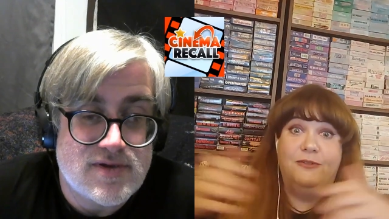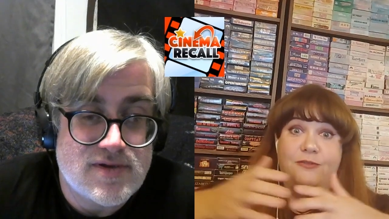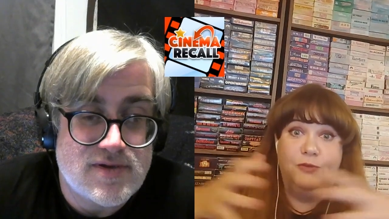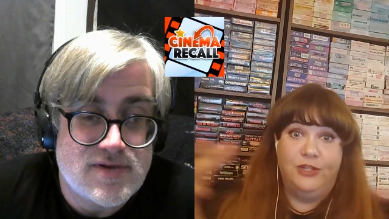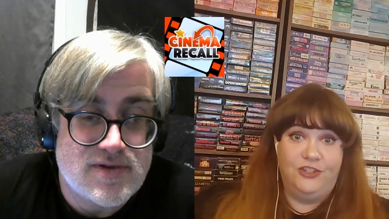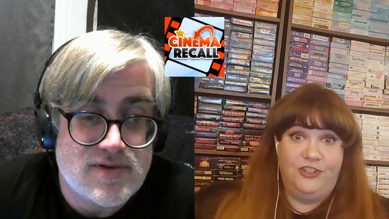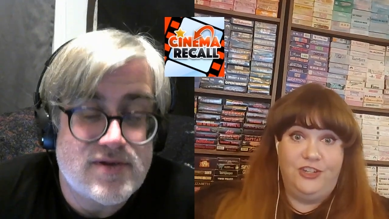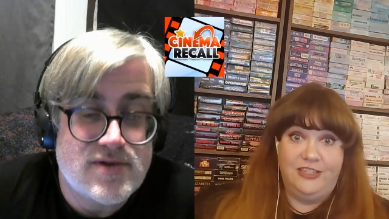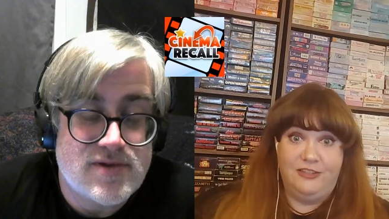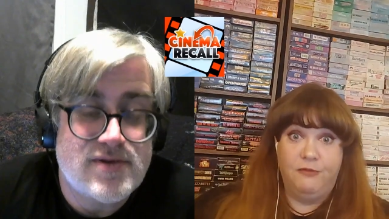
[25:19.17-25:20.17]
Speaker 1: you know,
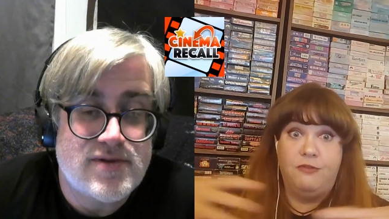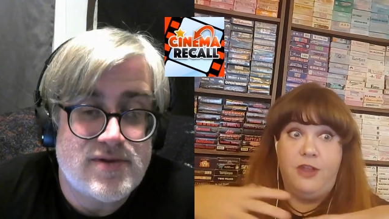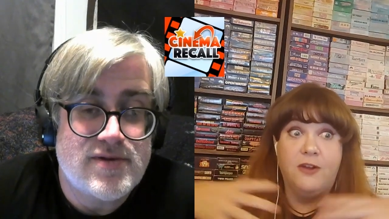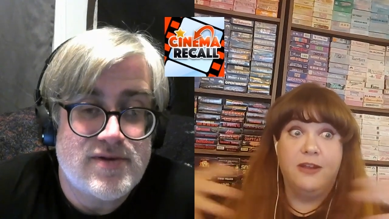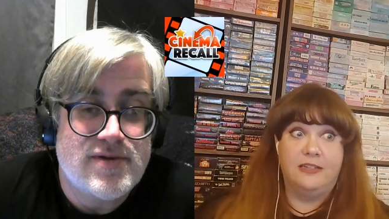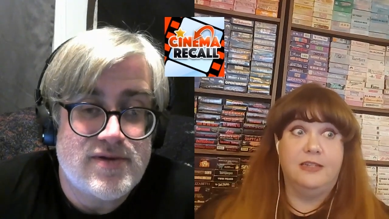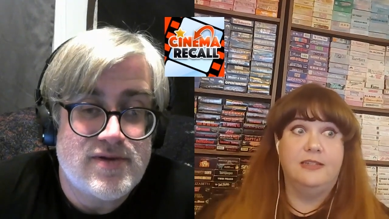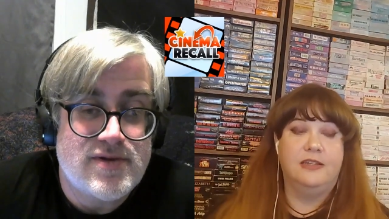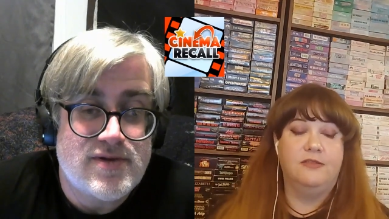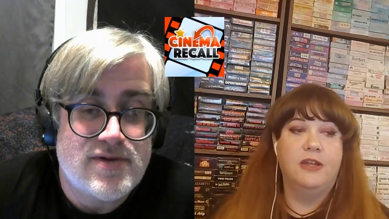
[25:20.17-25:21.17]
which is
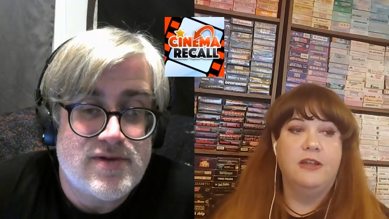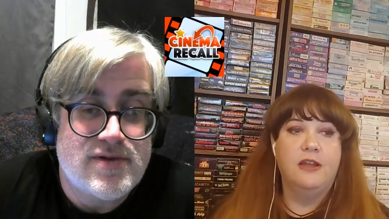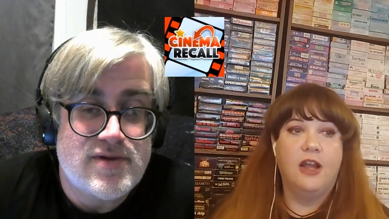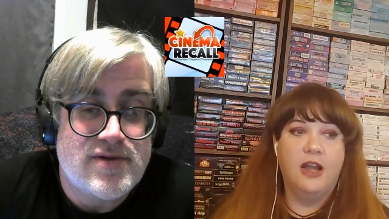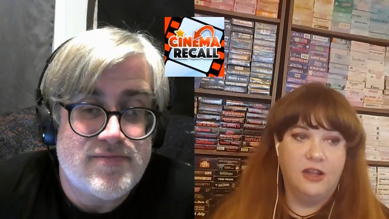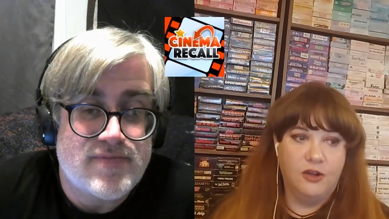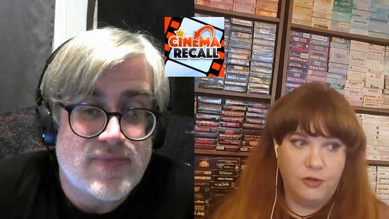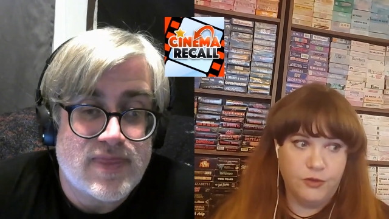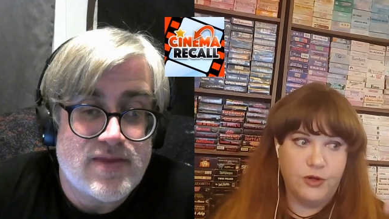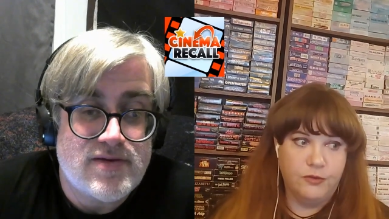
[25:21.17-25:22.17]
very extensive
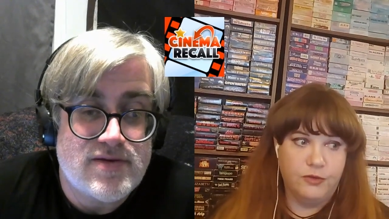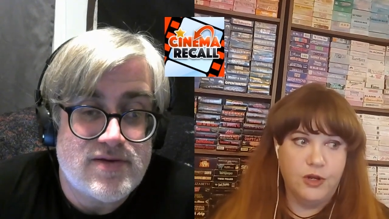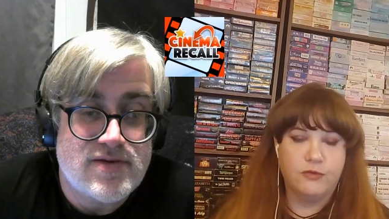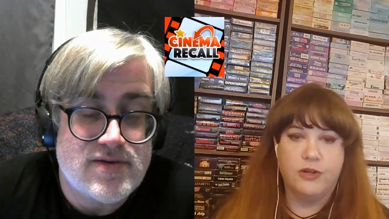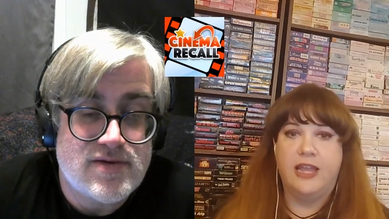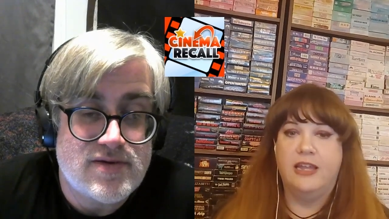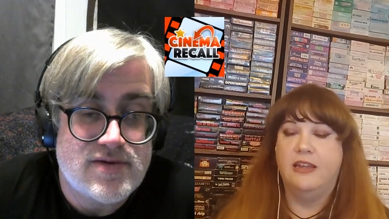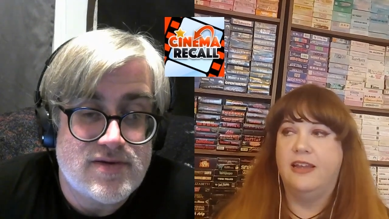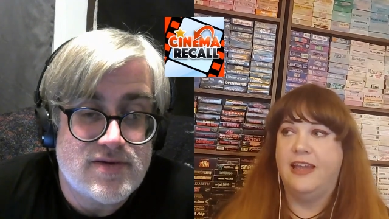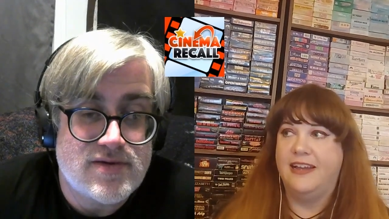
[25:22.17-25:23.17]
uh, over and over and
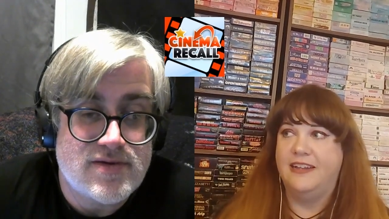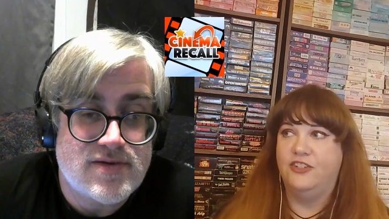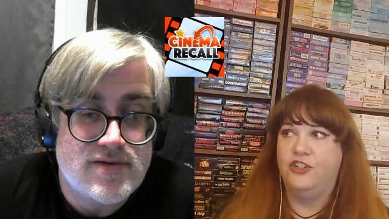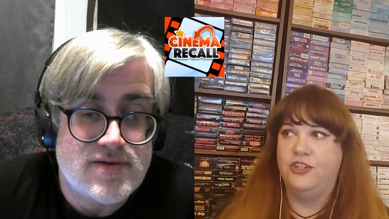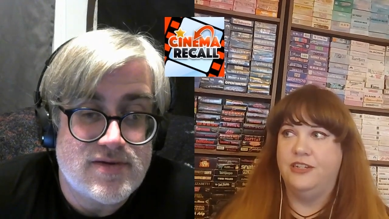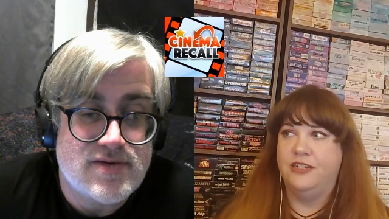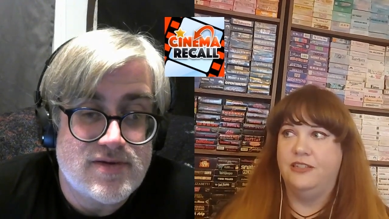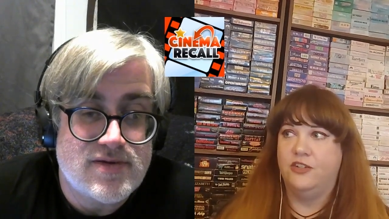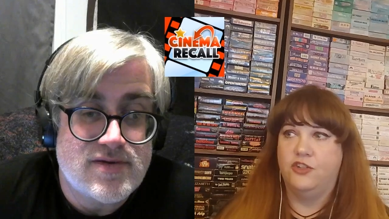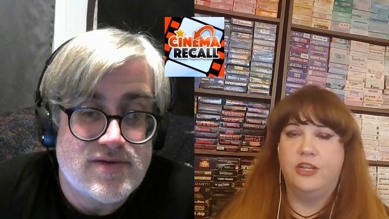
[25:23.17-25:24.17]
over again. And
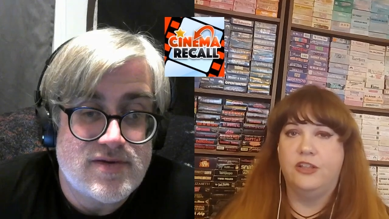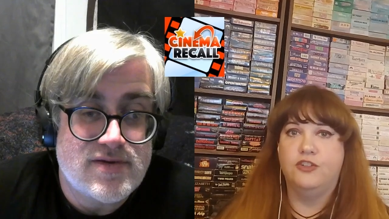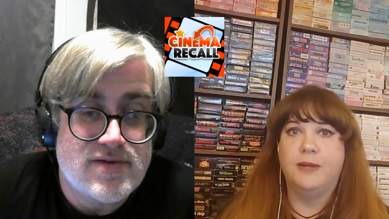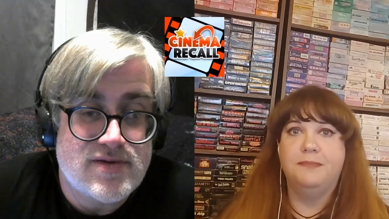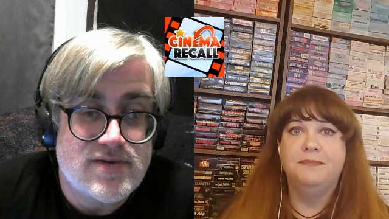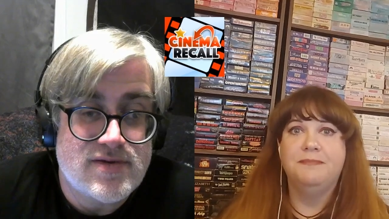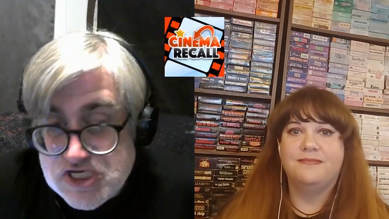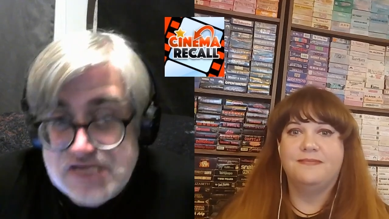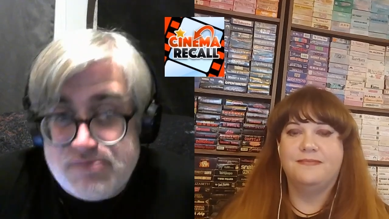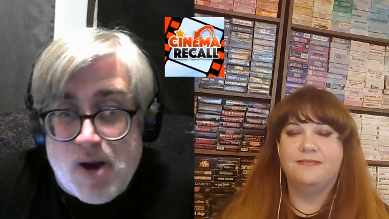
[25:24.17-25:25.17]
she did such a killer job.
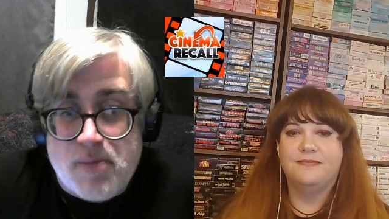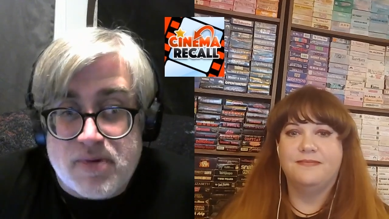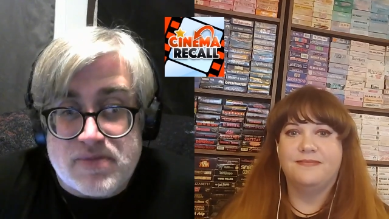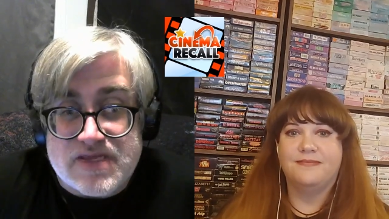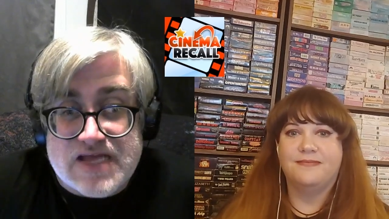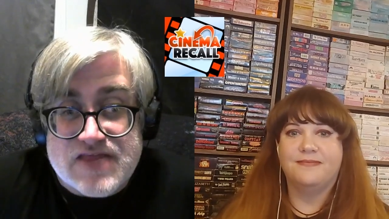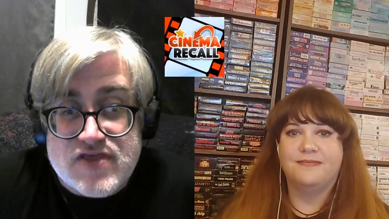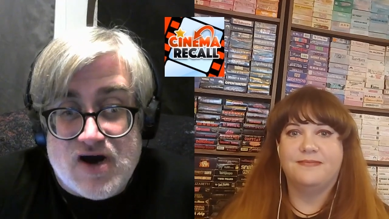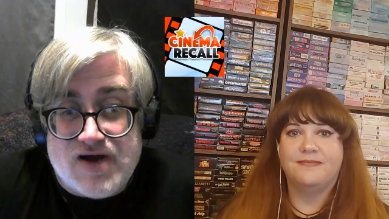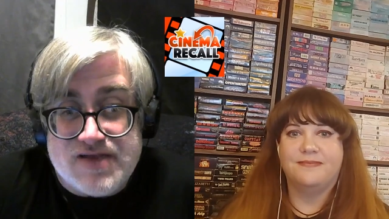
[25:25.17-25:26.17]
Speaker 2: She's probably like
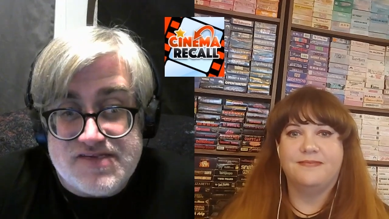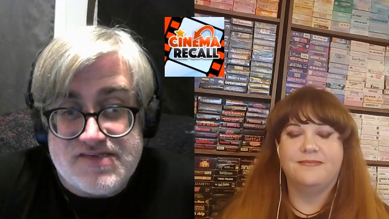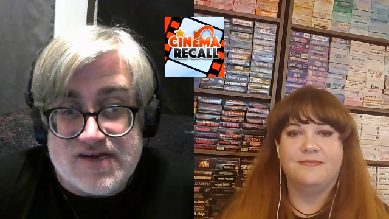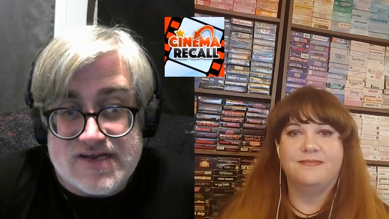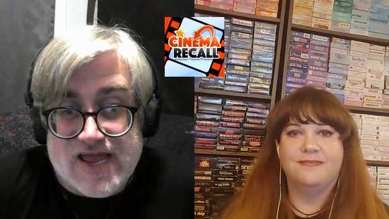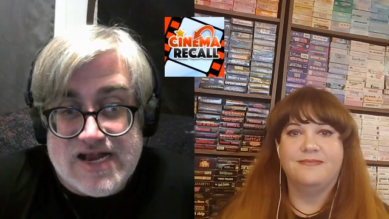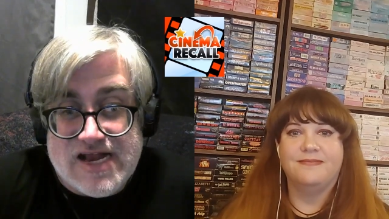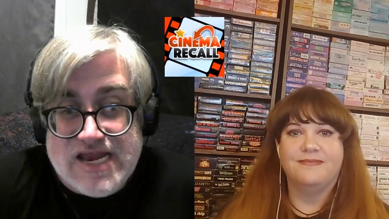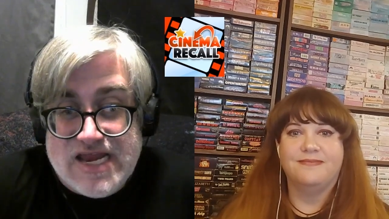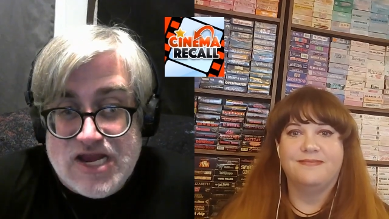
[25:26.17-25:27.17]
the unsung
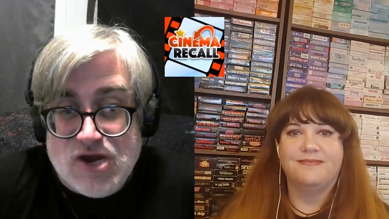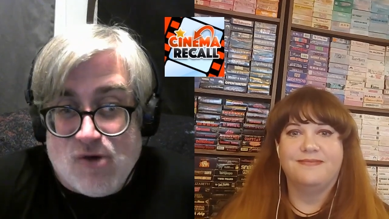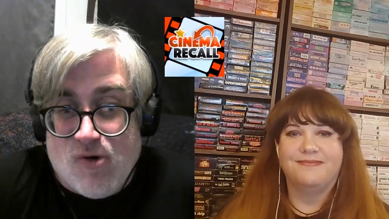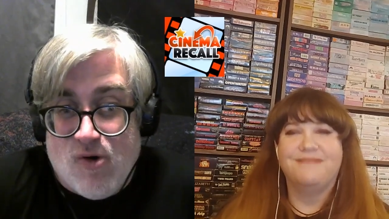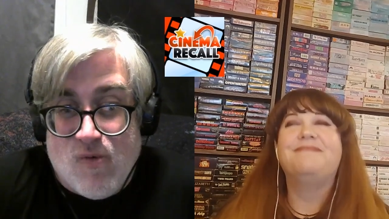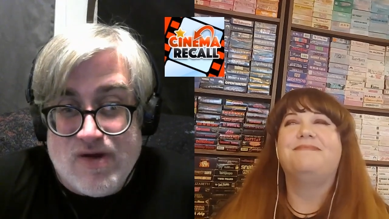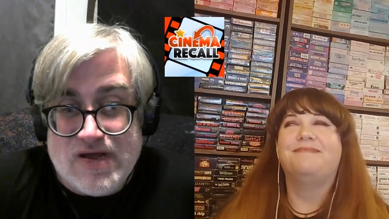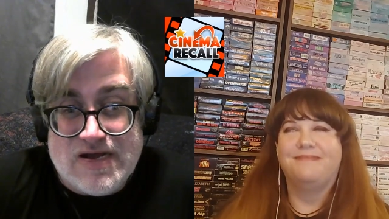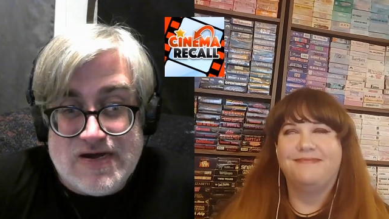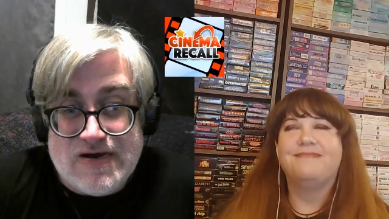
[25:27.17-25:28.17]
like hero
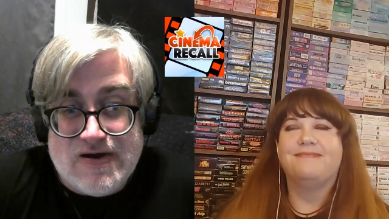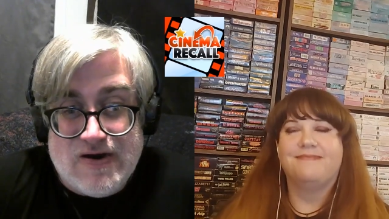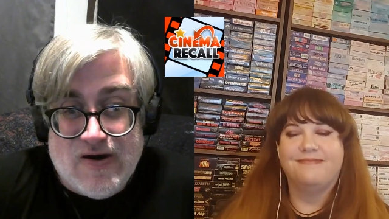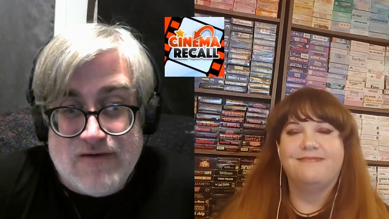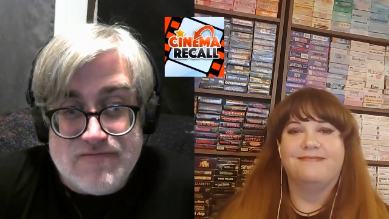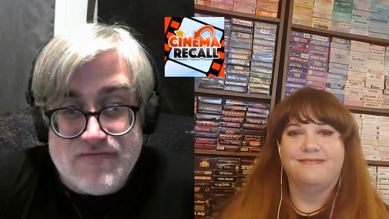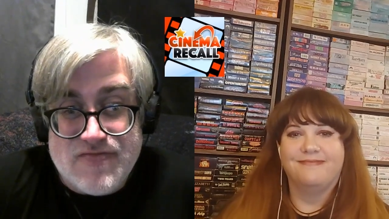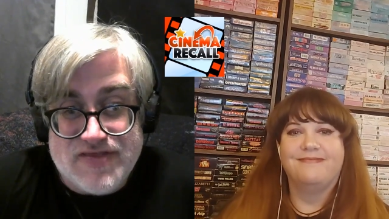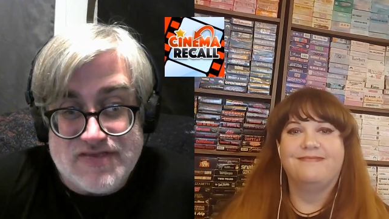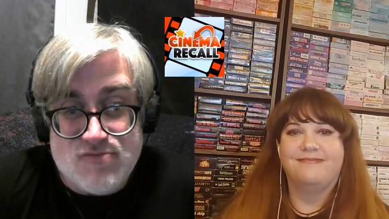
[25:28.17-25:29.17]

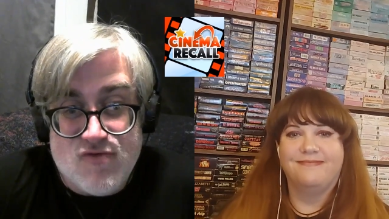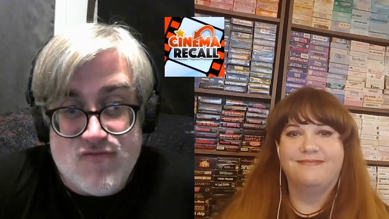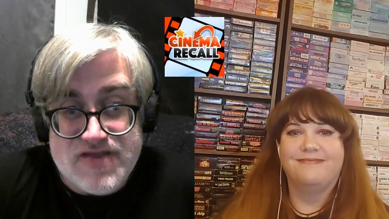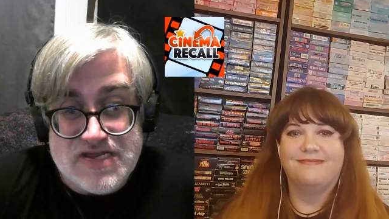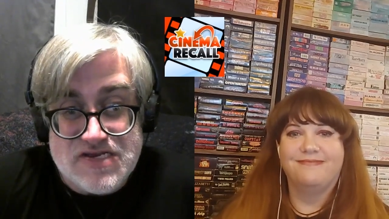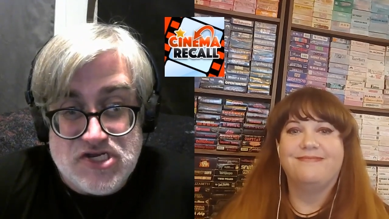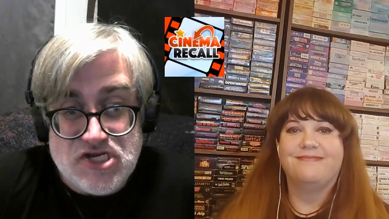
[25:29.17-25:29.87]
of this movie,